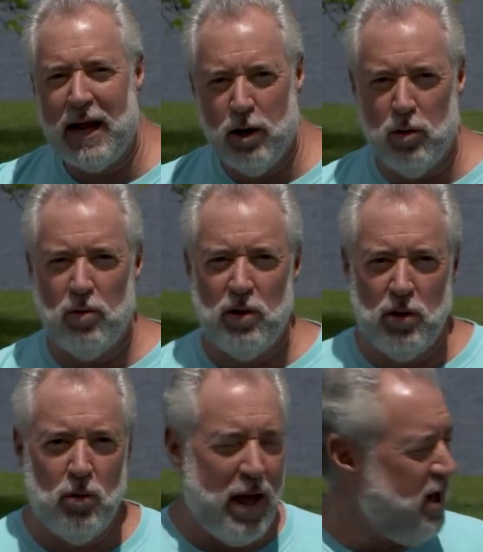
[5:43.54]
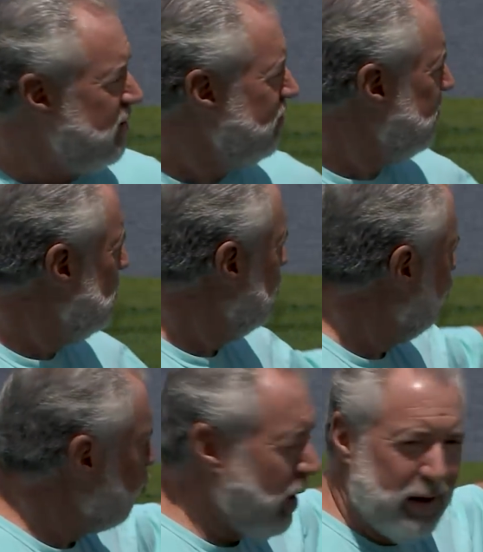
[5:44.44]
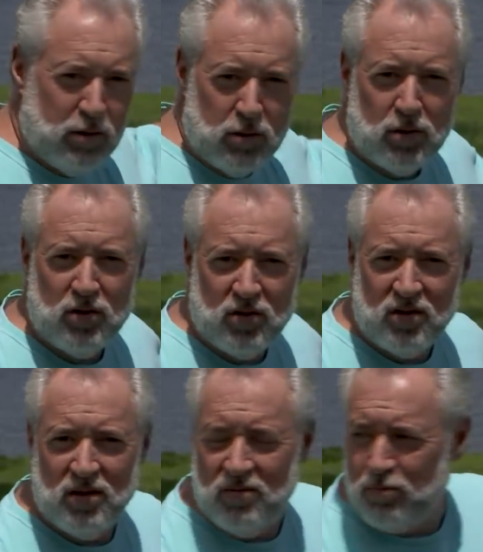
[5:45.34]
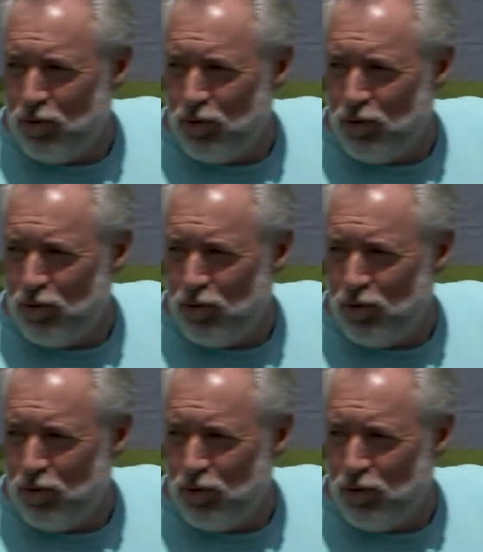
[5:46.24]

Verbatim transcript: I know that you have, you know, trailers and